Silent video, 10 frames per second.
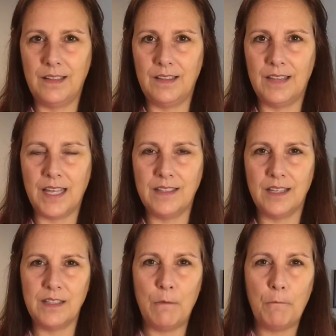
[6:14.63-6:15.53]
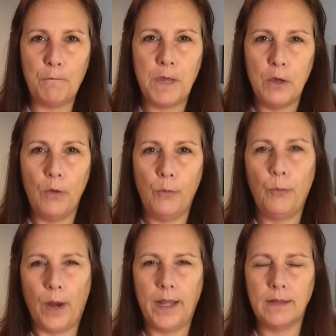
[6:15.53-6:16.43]
that doesn't feel
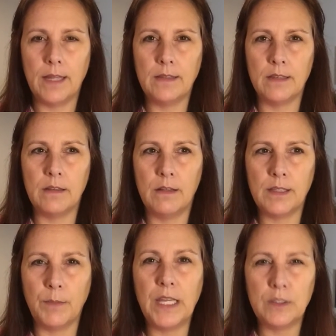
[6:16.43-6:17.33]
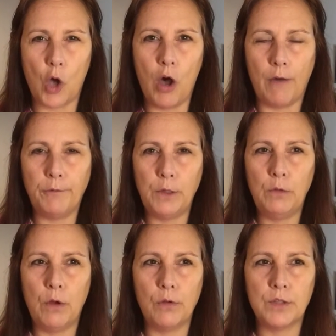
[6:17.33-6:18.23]
right. Something's off. You
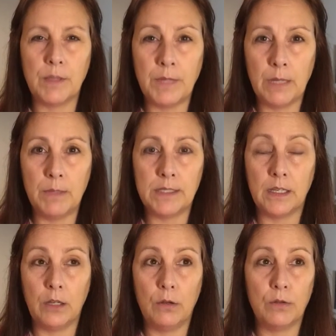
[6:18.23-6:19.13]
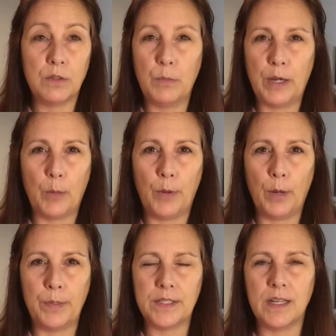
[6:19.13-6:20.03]
know there's something missing. You know there's a bigger
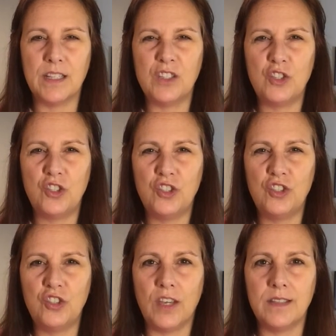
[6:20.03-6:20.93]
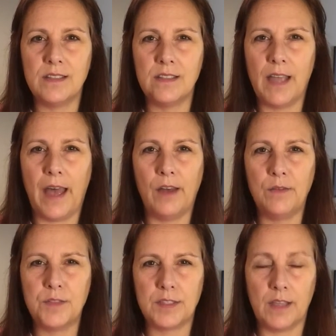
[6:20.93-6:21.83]
purpose and it's just out
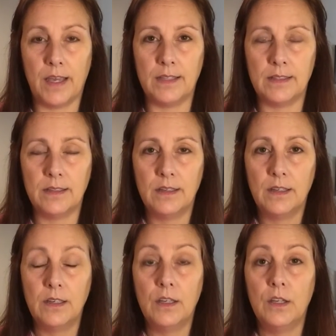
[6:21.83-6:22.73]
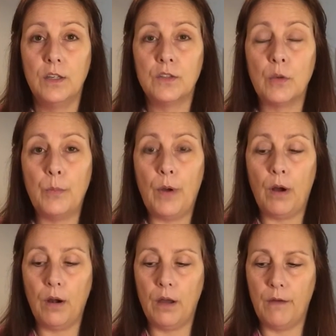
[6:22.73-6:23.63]
of sight. So
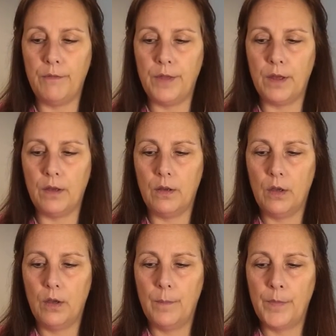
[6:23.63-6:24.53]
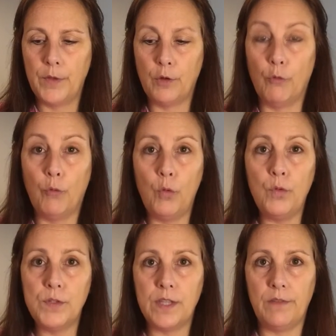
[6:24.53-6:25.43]
part of the
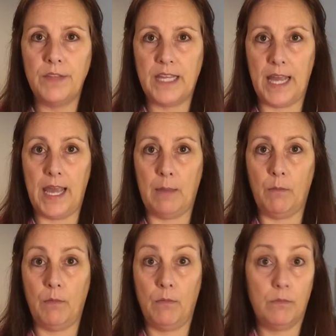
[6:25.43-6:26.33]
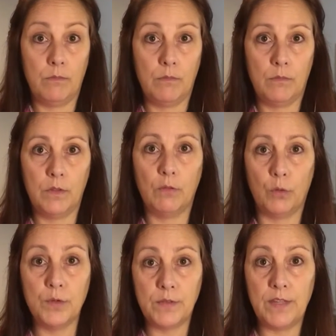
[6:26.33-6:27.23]
rules of the game, the
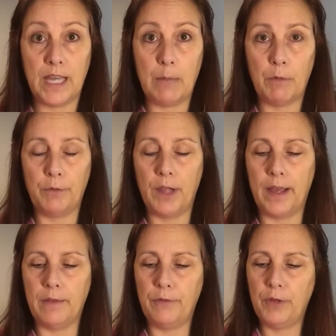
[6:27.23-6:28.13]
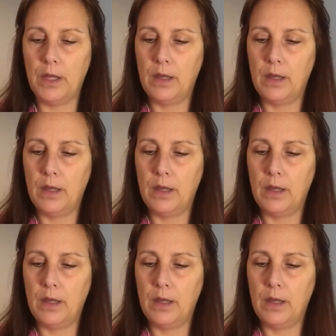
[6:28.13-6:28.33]
rules of the game of life